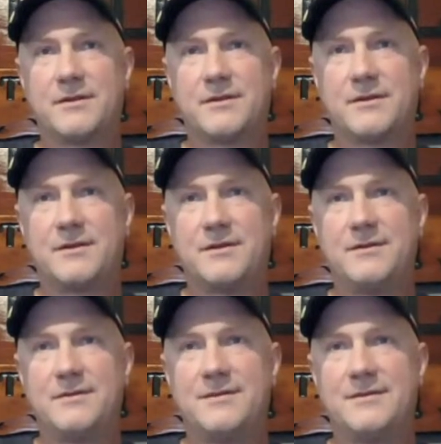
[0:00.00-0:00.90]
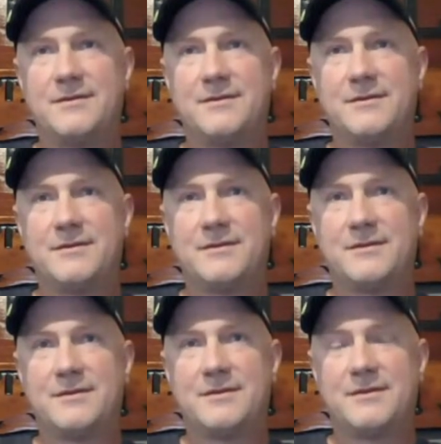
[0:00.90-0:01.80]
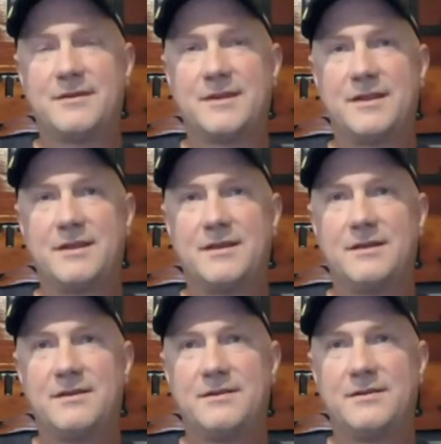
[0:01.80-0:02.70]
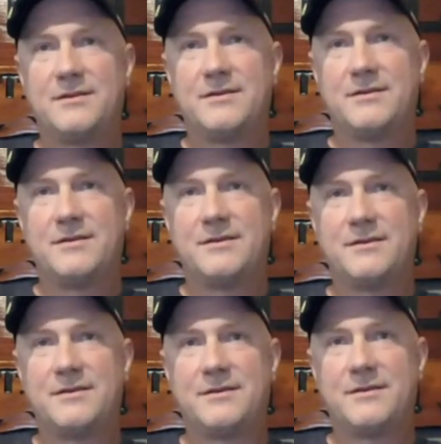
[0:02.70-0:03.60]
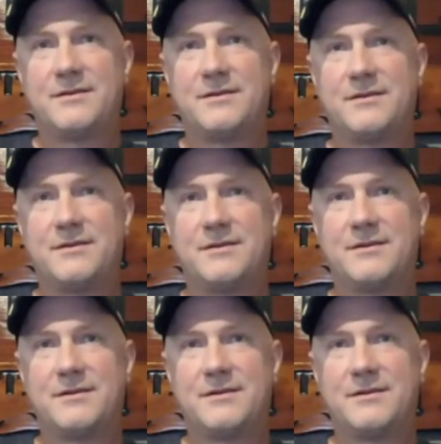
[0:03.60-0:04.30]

[no speech]